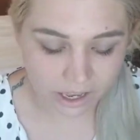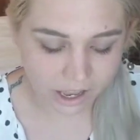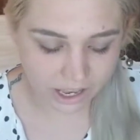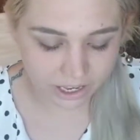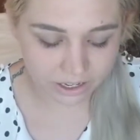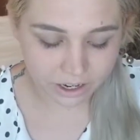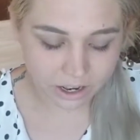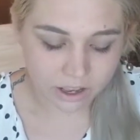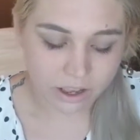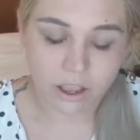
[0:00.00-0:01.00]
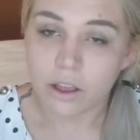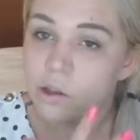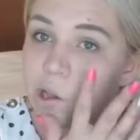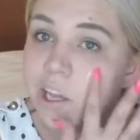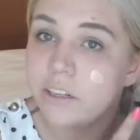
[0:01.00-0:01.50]
It
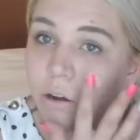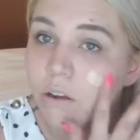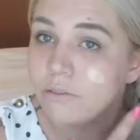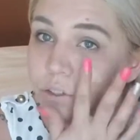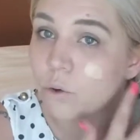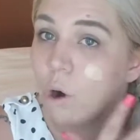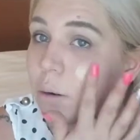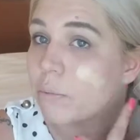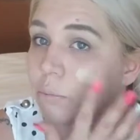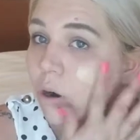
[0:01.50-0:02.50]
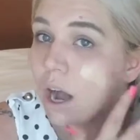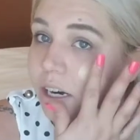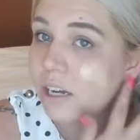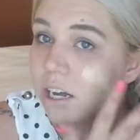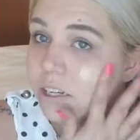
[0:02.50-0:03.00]
don't absorb
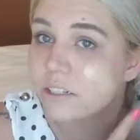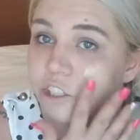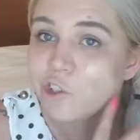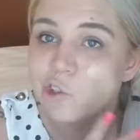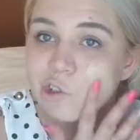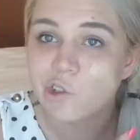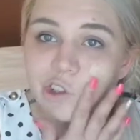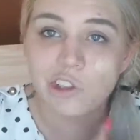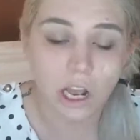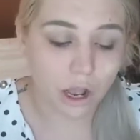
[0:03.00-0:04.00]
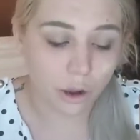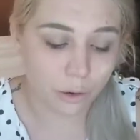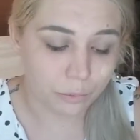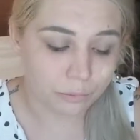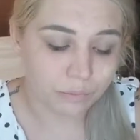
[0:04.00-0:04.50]
product,
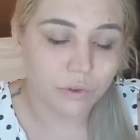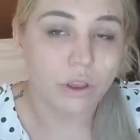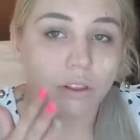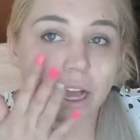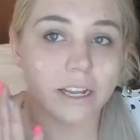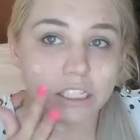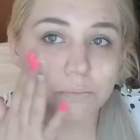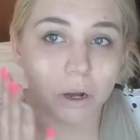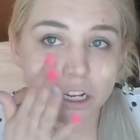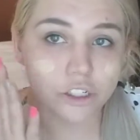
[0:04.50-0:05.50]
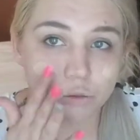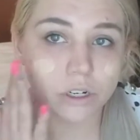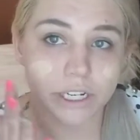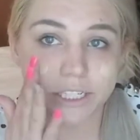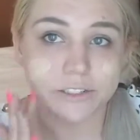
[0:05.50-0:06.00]
so like a sponge
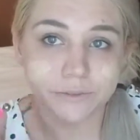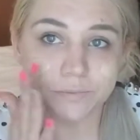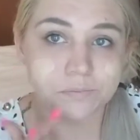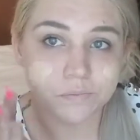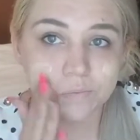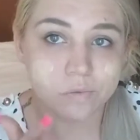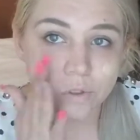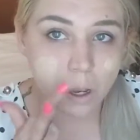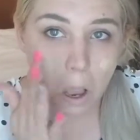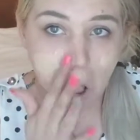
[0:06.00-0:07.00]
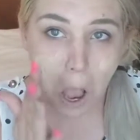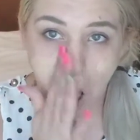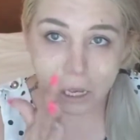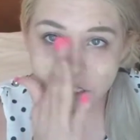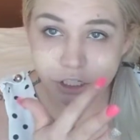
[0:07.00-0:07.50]
would,
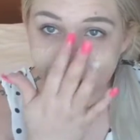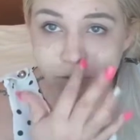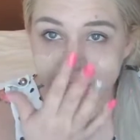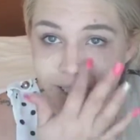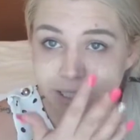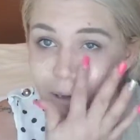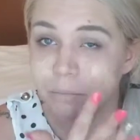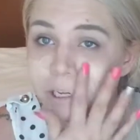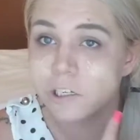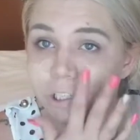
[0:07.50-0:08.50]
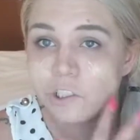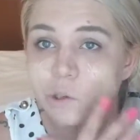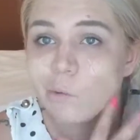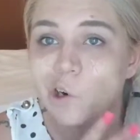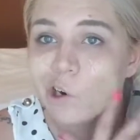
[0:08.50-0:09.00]
so you don't need that much
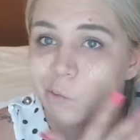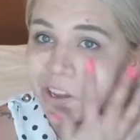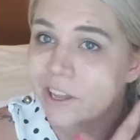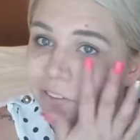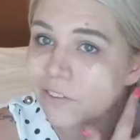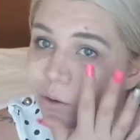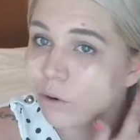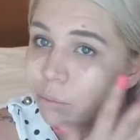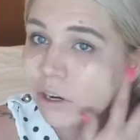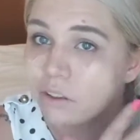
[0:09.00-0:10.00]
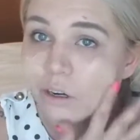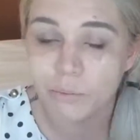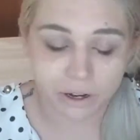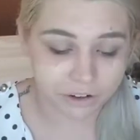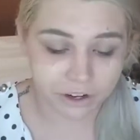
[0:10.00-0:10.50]
to work with. You want to put a little
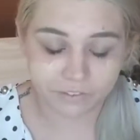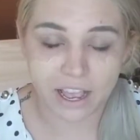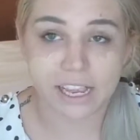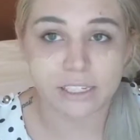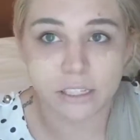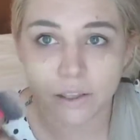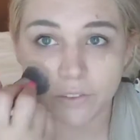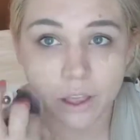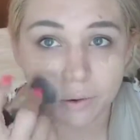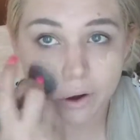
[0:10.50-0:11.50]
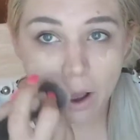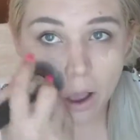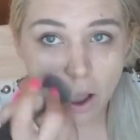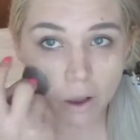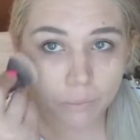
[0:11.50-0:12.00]
bit on your face and then
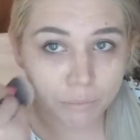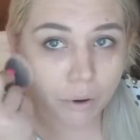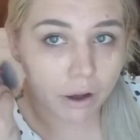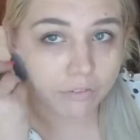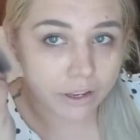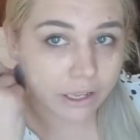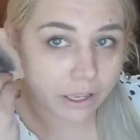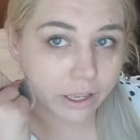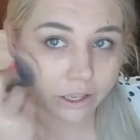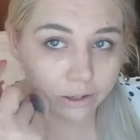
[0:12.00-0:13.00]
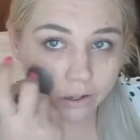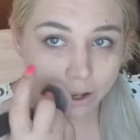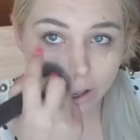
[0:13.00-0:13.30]
buff it in